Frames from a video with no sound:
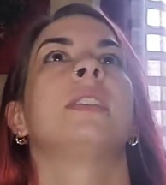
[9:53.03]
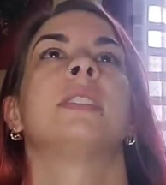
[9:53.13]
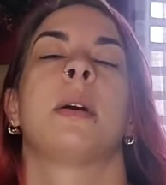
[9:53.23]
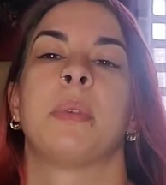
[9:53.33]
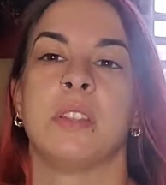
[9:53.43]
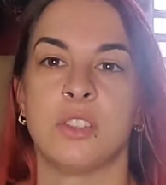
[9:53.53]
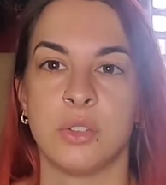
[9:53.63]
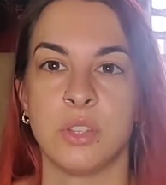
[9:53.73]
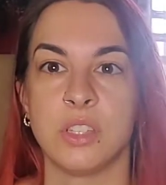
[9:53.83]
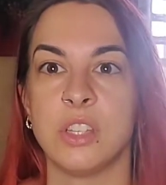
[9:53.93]
step
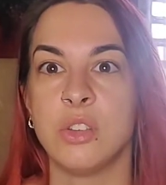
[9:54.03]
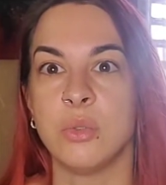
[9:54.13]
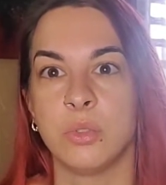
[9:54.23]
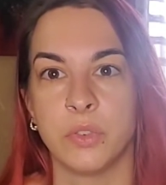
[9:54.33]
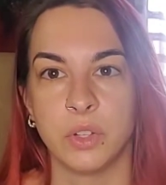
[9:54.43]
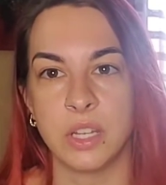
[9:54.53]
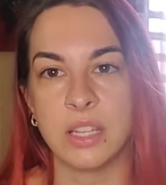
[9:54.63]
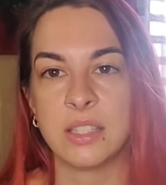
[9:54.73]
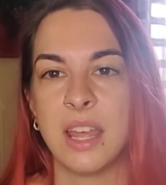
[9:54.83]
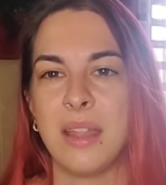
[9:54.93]
into this
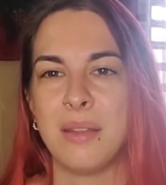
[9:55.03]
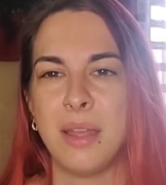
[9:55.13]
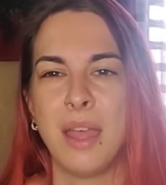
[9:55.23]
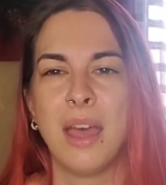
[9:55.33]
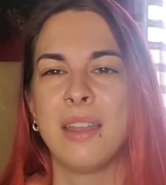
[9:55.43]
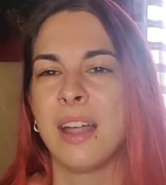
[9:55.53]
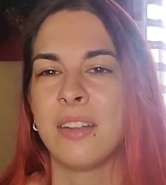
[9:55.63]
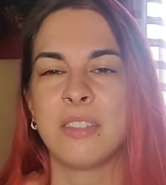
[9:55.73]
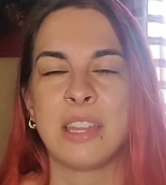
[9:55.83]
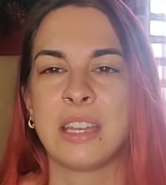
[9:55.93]
youthfulness, and not
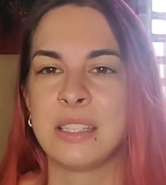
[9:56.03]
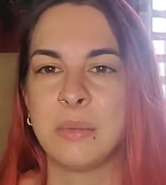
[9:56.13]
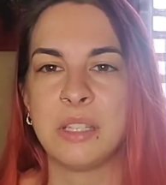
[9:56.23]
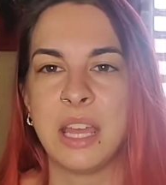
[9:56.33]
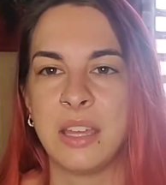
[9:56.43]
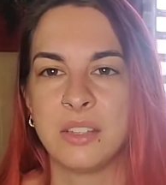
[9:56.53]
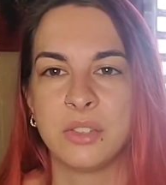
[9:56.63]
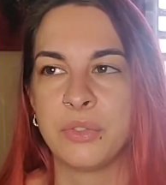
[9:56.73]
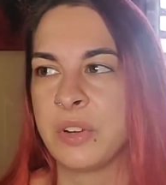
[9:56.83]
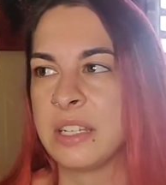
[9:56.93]
everything has to be taken
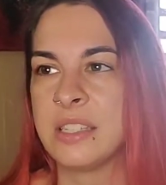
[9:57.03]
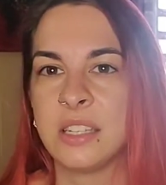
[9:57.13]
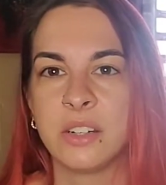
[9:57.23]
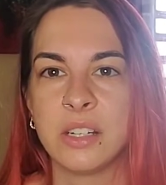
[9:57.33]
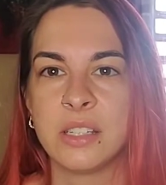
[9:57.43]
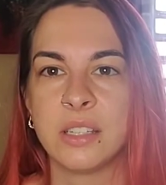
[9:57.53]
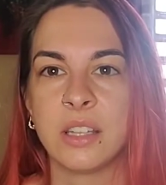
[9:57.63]
so friggin' seriously.